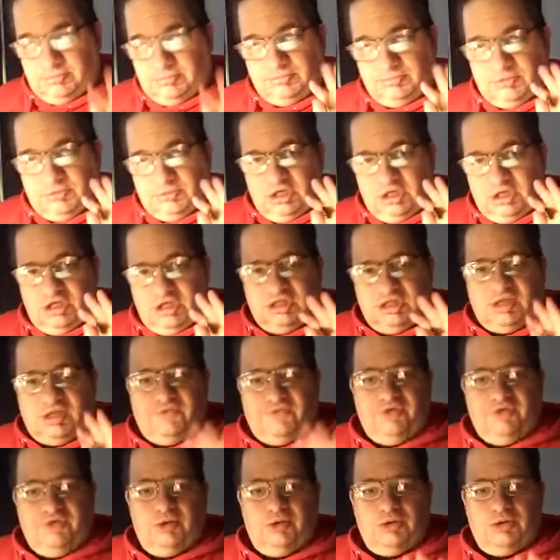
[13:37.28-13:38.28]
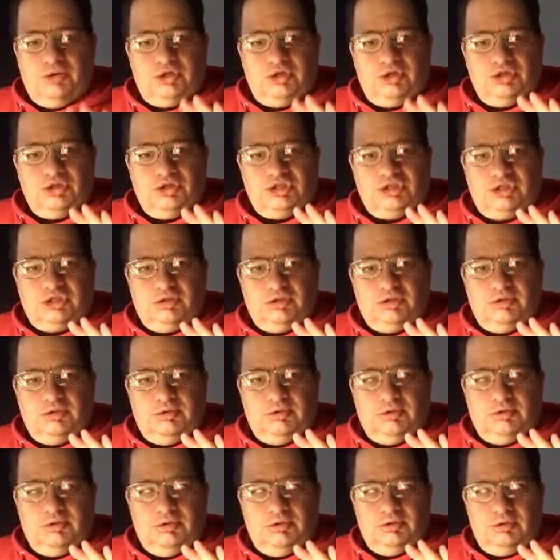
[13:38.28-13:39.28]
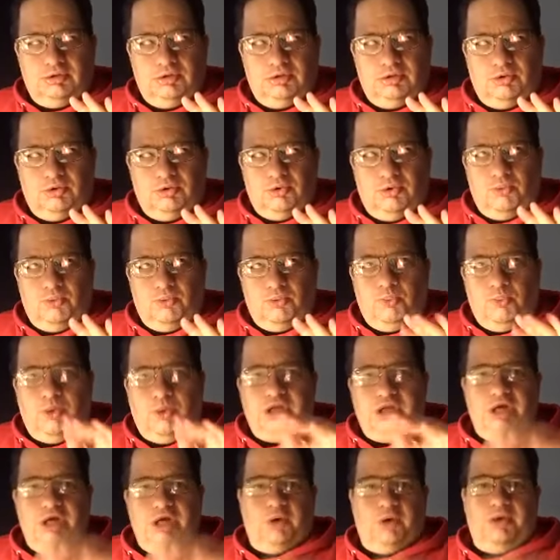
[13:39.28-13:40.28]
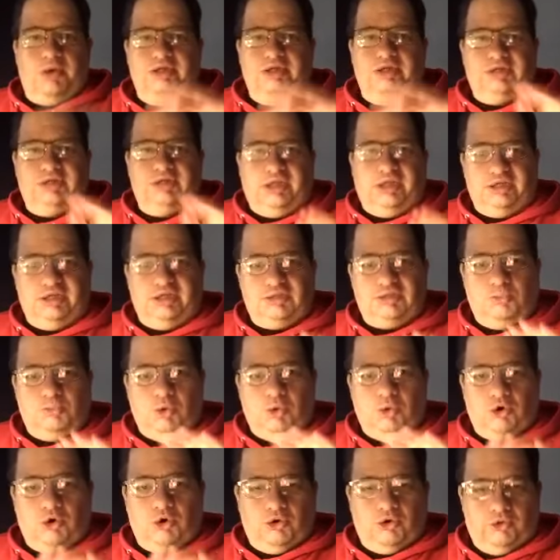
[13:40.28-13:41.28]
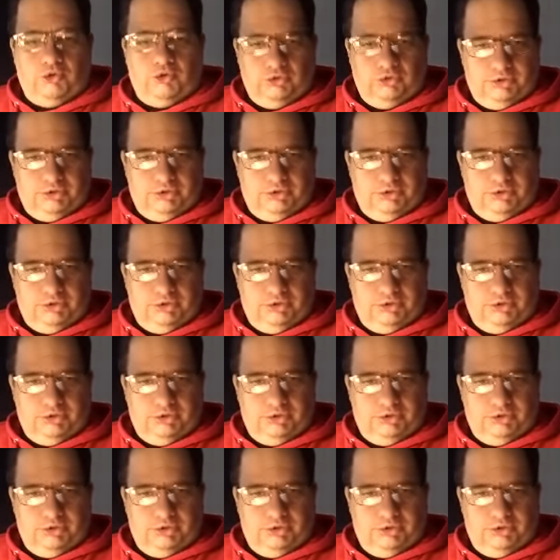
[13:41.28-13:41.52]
he is the viewer's window into this world.